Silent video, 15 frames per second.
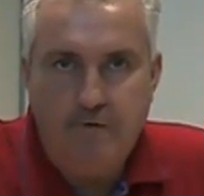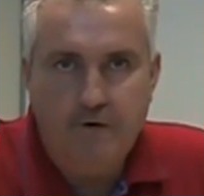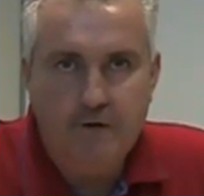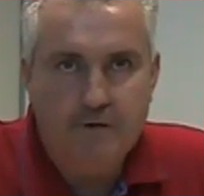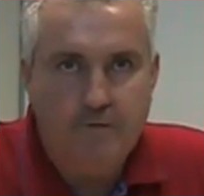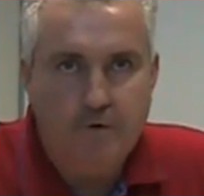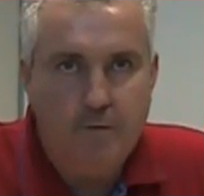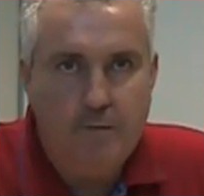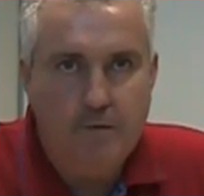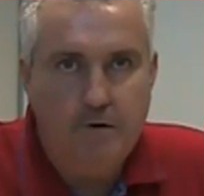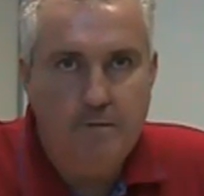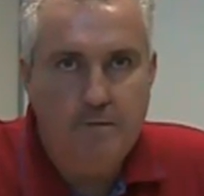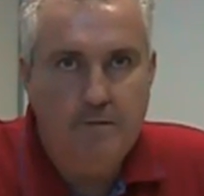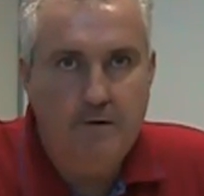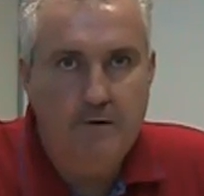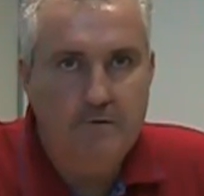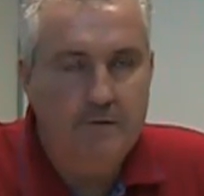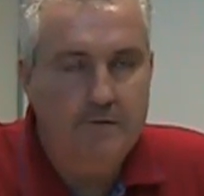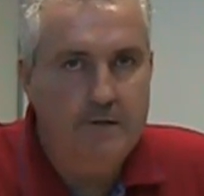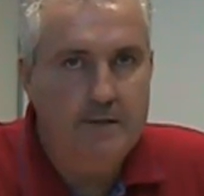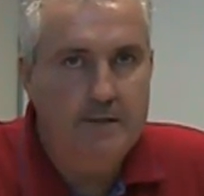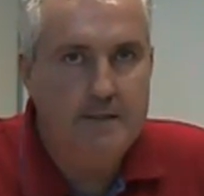First of all, we put up
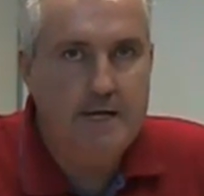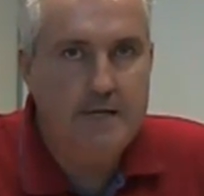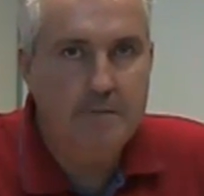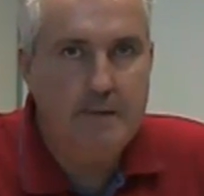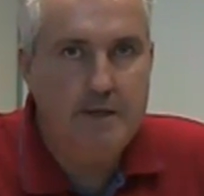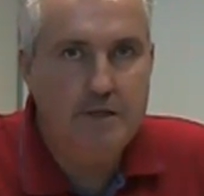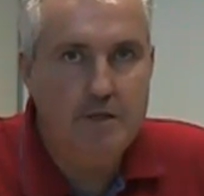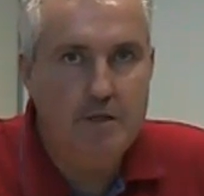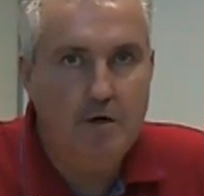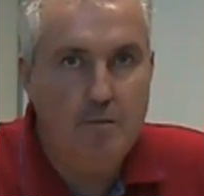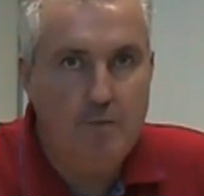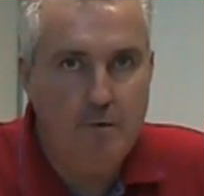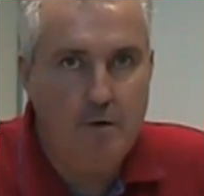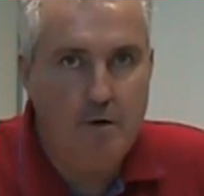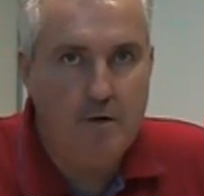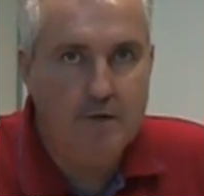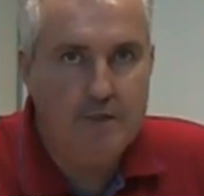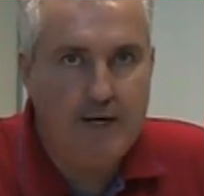the test matches. Hope you were wrong.